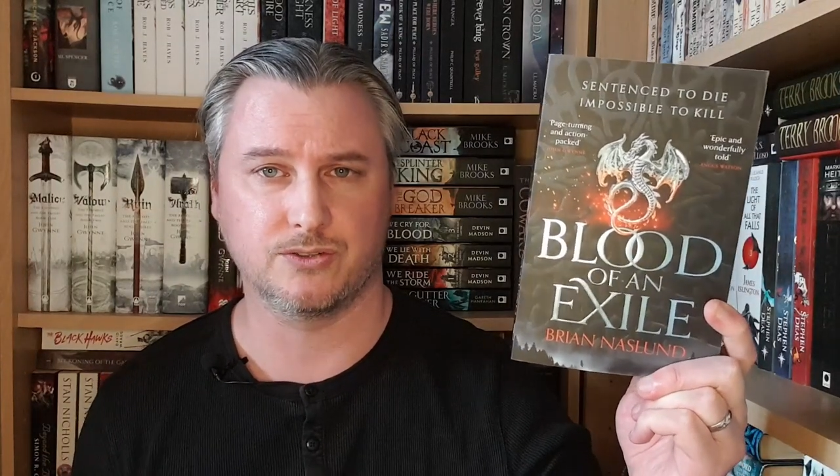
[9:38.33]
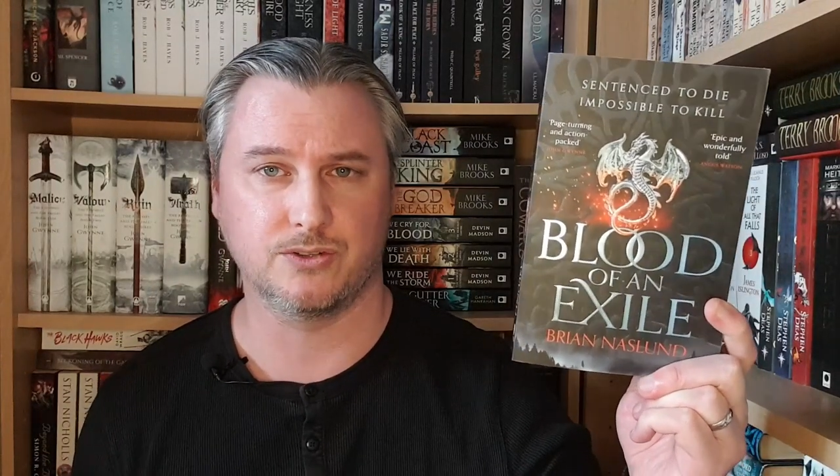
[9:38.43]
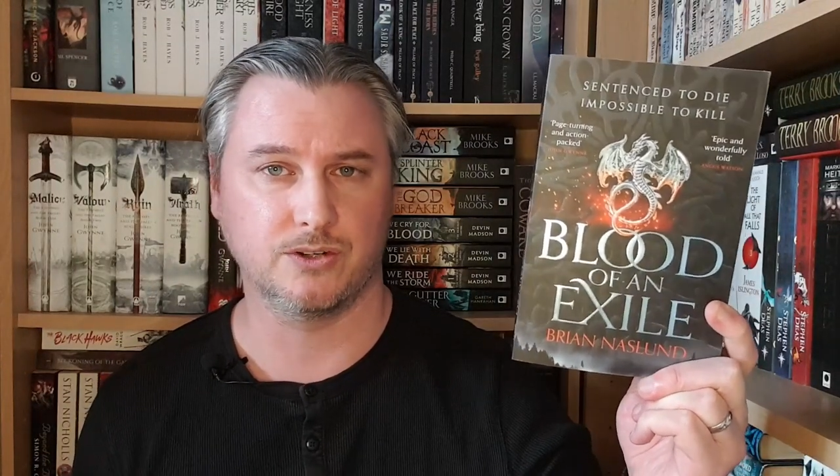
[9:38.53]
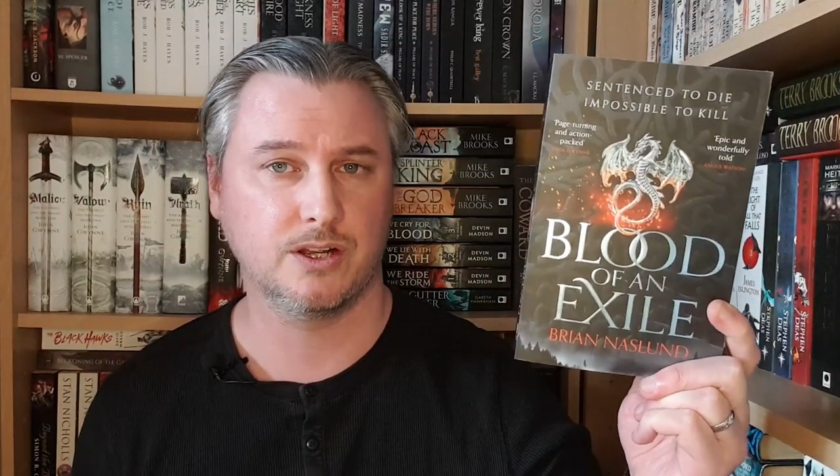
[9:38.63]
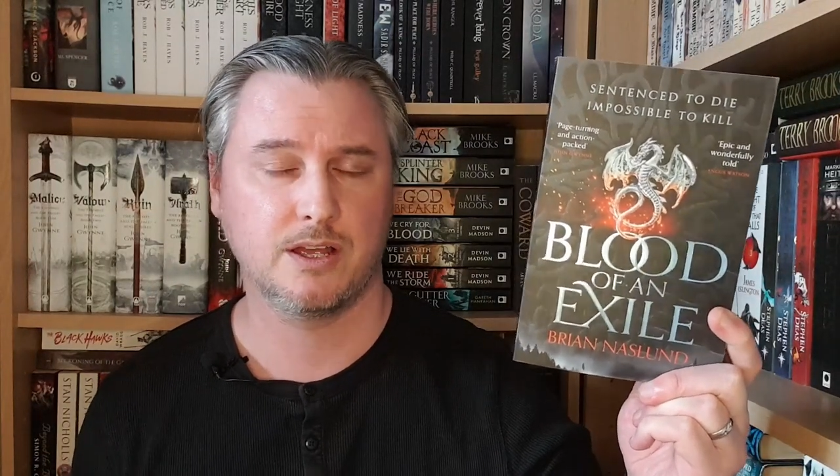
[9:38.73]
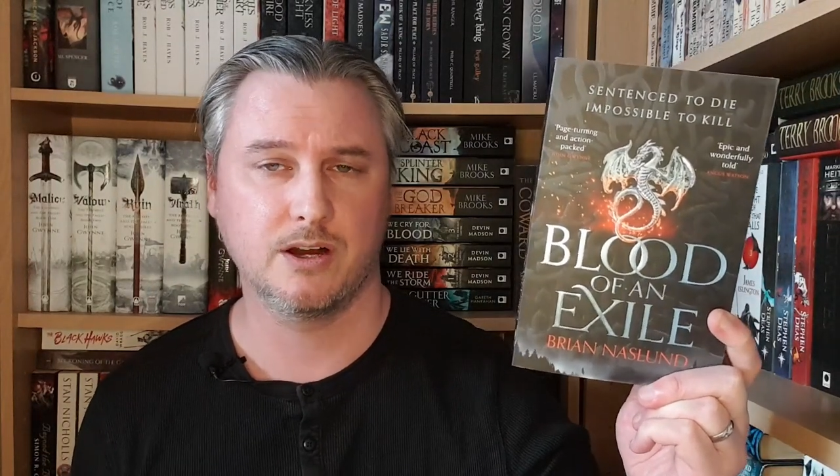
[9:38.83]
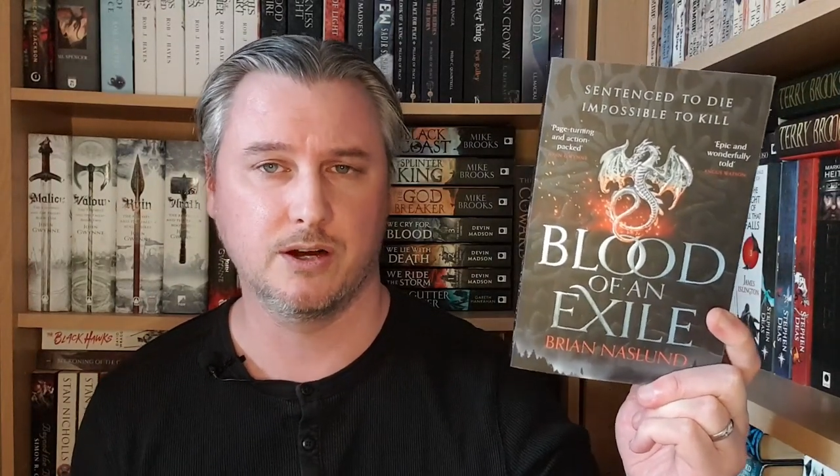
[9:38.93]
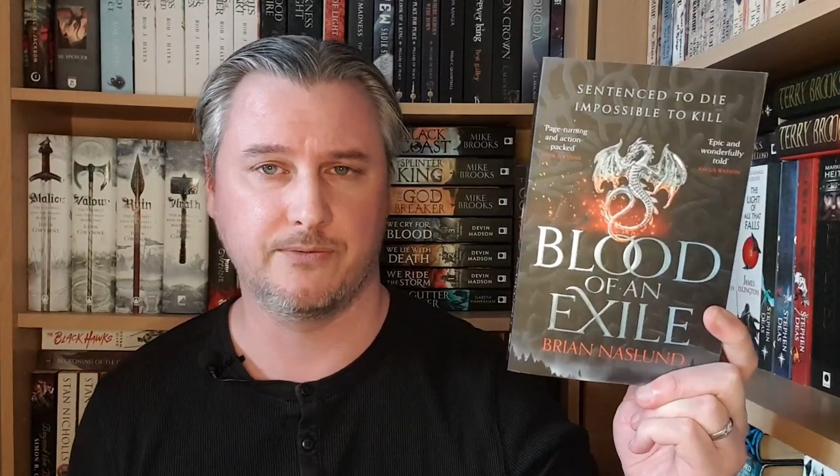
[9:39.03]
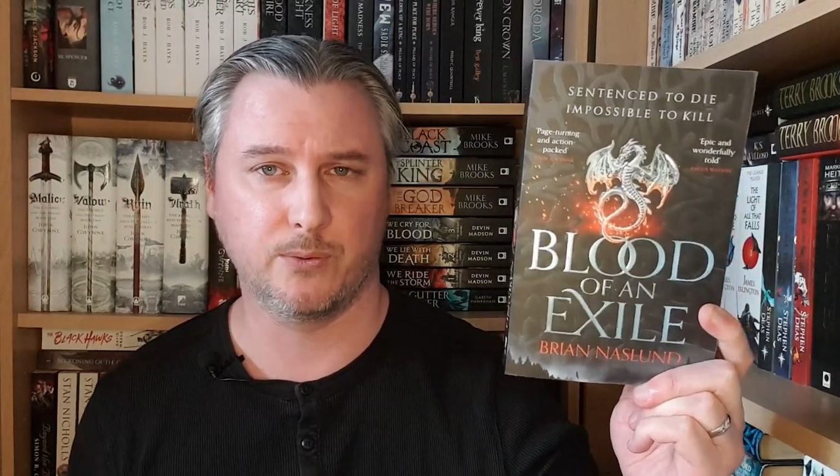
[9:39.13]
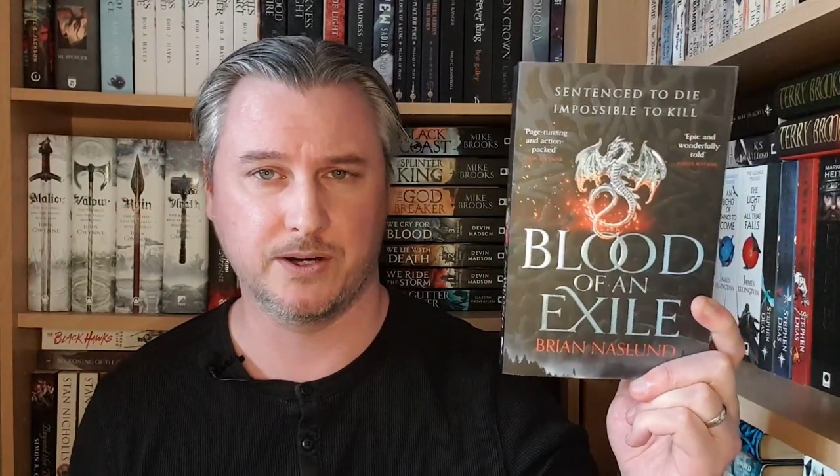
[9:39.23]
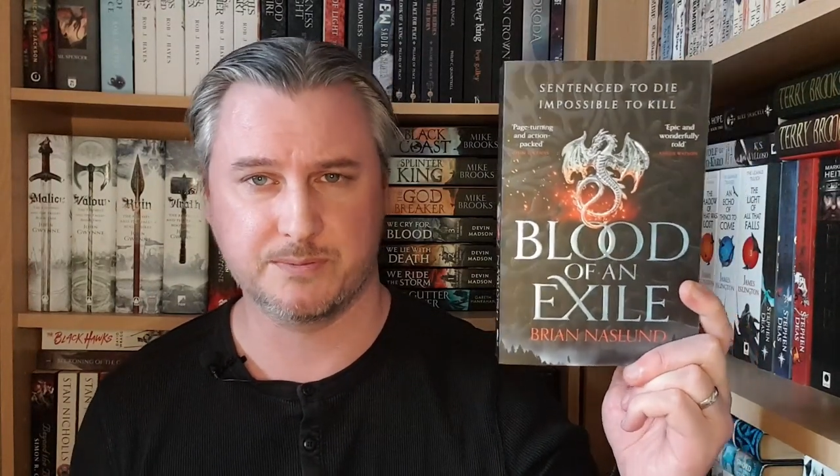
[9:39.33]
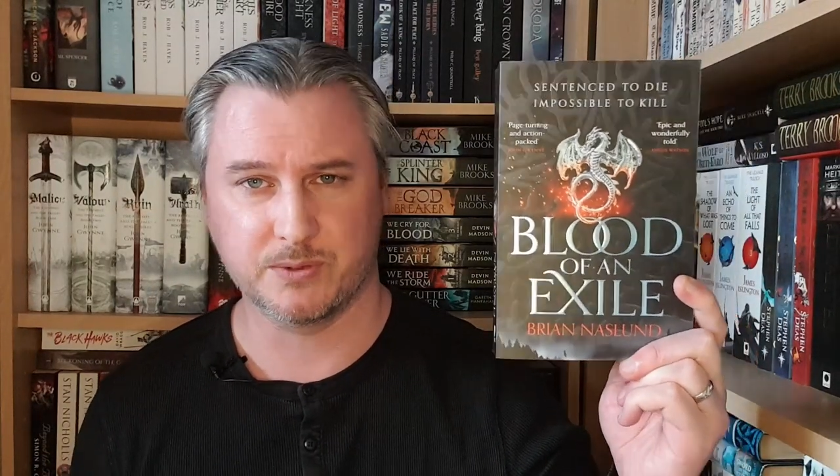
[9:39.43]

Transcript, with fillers: or otherwise,